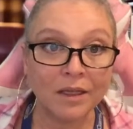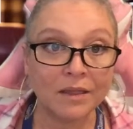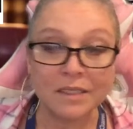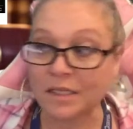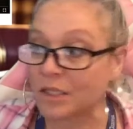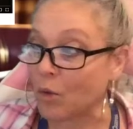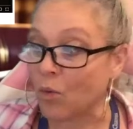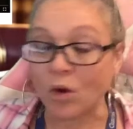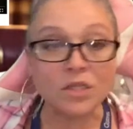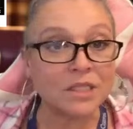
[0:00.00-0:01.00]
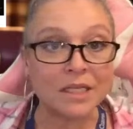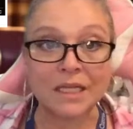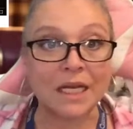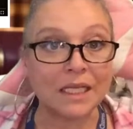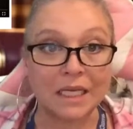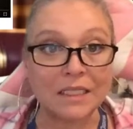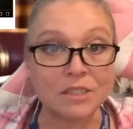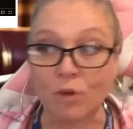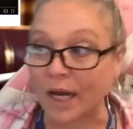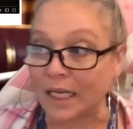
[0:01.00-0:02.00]
This is the worst that it
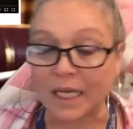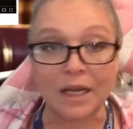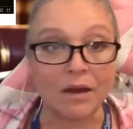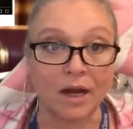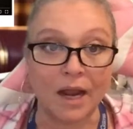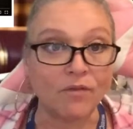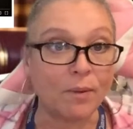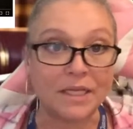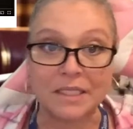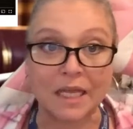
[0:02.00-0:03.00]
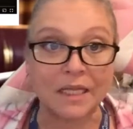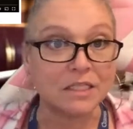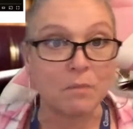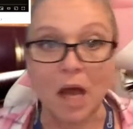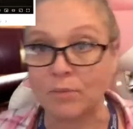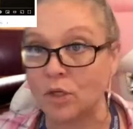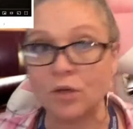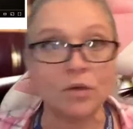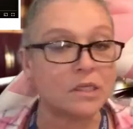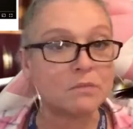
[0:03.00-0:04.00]
gets right here. And everybody's saying this mom knew
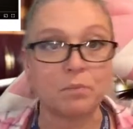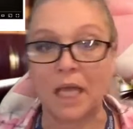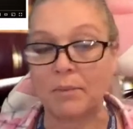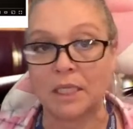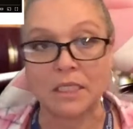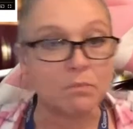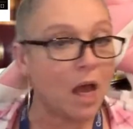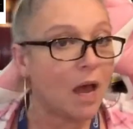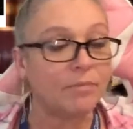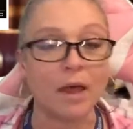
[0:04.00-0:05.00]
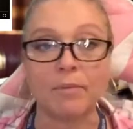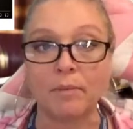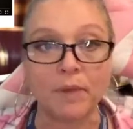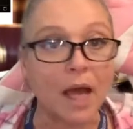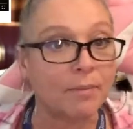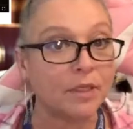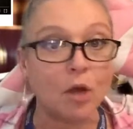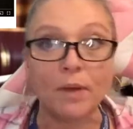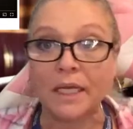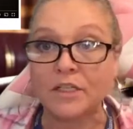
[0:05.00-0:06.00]
this, blaming this mom, blah, blah, blah. But
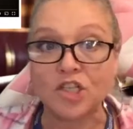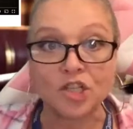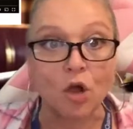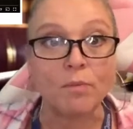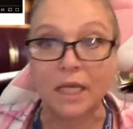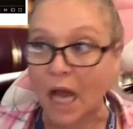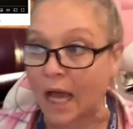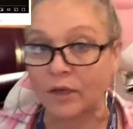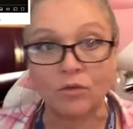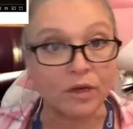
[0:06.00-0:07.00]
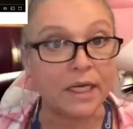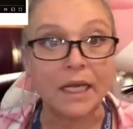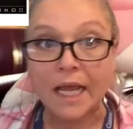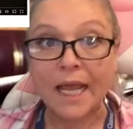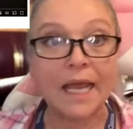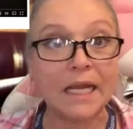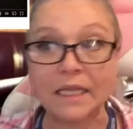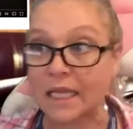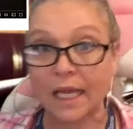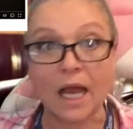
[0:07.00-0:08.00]
nobody can show me concrete
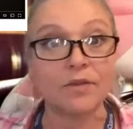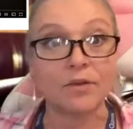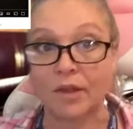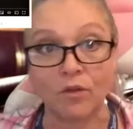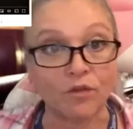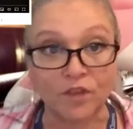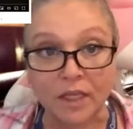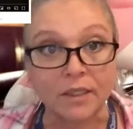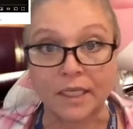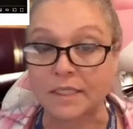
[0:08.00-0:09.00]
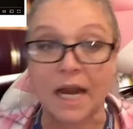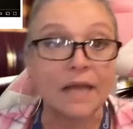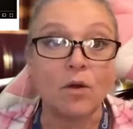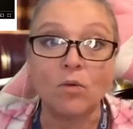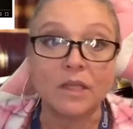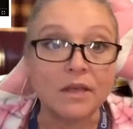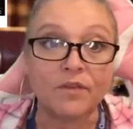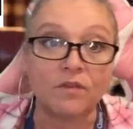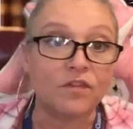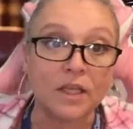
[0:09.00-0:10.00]
anything other than their feelings. And I don't live
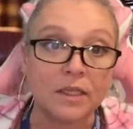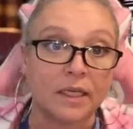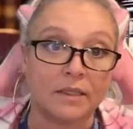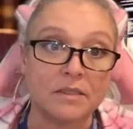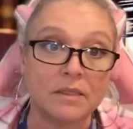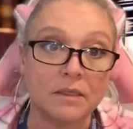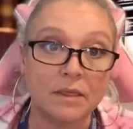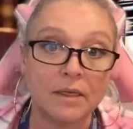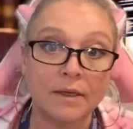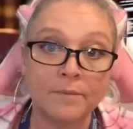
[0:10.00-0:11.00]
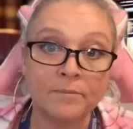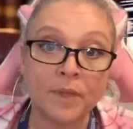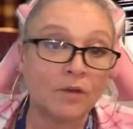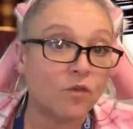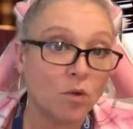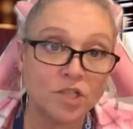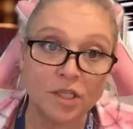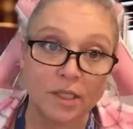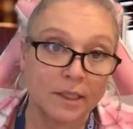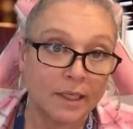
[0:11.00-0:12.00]
in feelings,
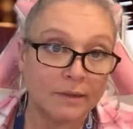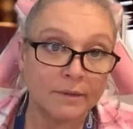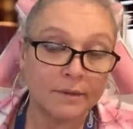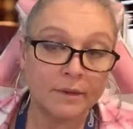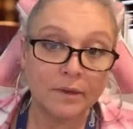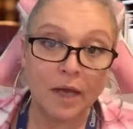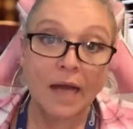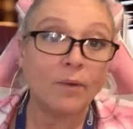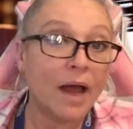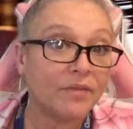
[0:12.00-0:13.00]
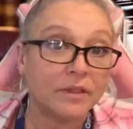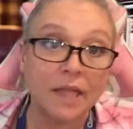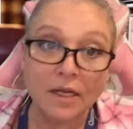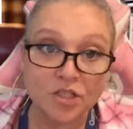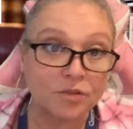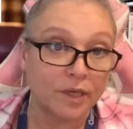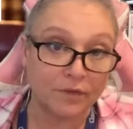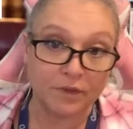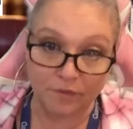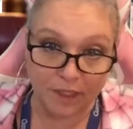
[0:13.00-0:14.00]
unfortunately. I don't have the luxury
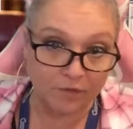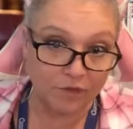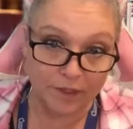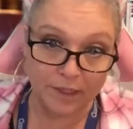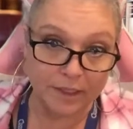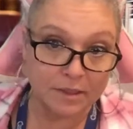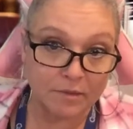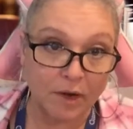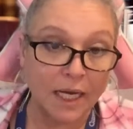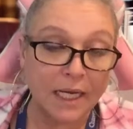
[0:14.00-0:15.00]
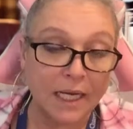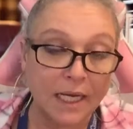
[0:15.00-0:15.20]
of living in feelings, right?